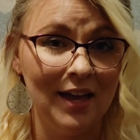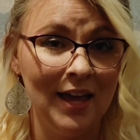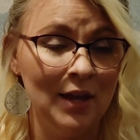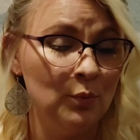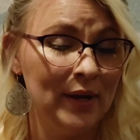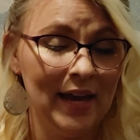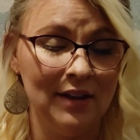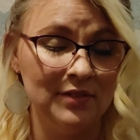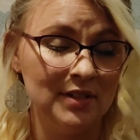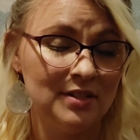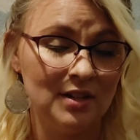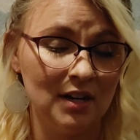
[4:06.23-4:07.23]
And we have
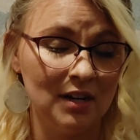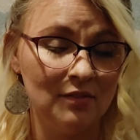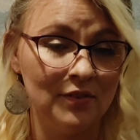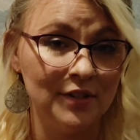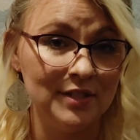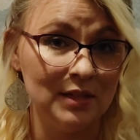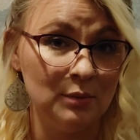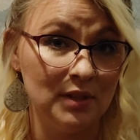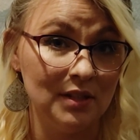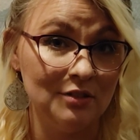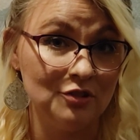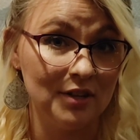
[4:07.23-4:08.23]
to start conversing
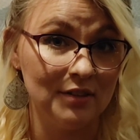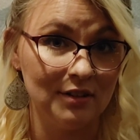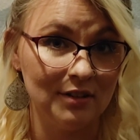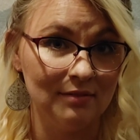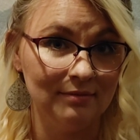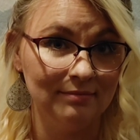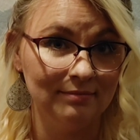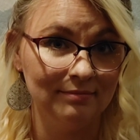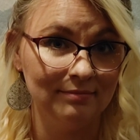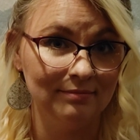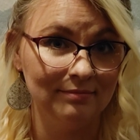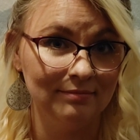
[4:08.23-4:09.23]
with each
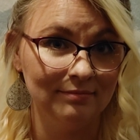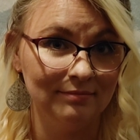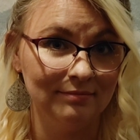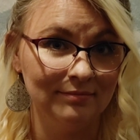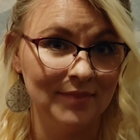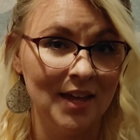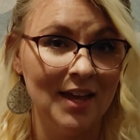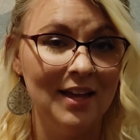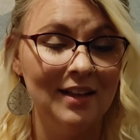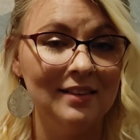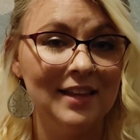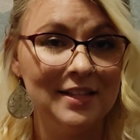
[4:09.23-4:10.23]
other.
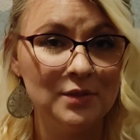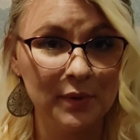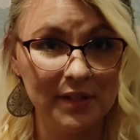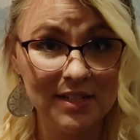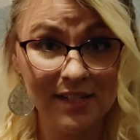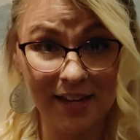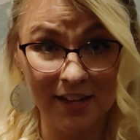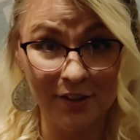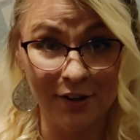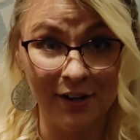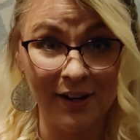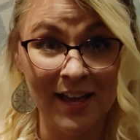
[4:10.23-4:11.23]
Let's work
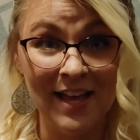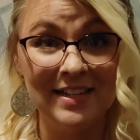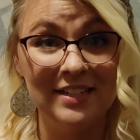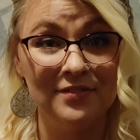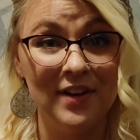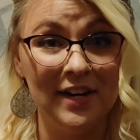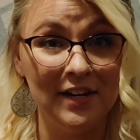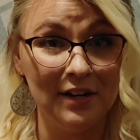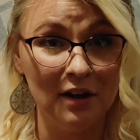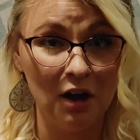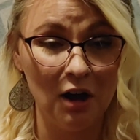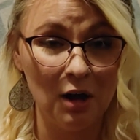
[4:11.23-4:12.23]
together to find a
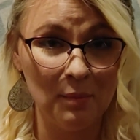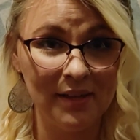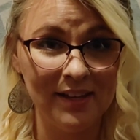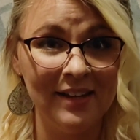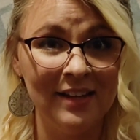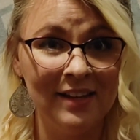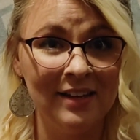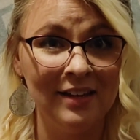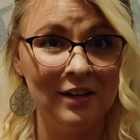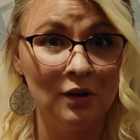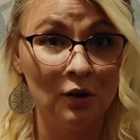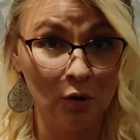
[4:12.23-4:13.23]
common
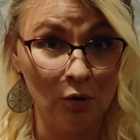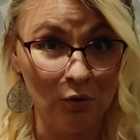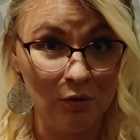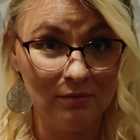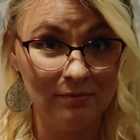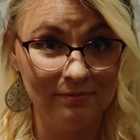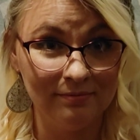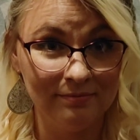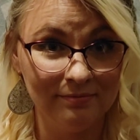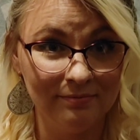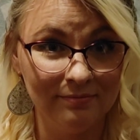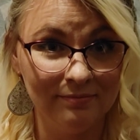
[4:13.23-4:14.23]
goal:
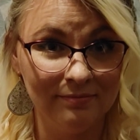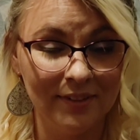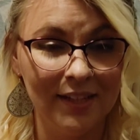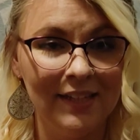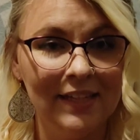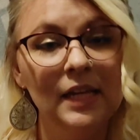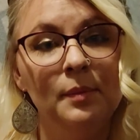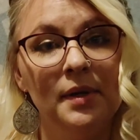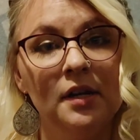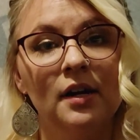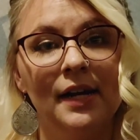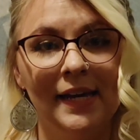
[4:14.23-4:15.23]

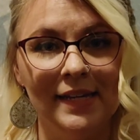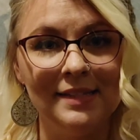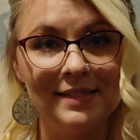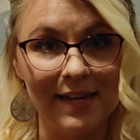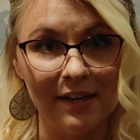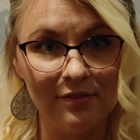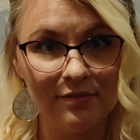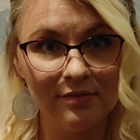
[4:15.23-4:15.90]
keeping our kids safe.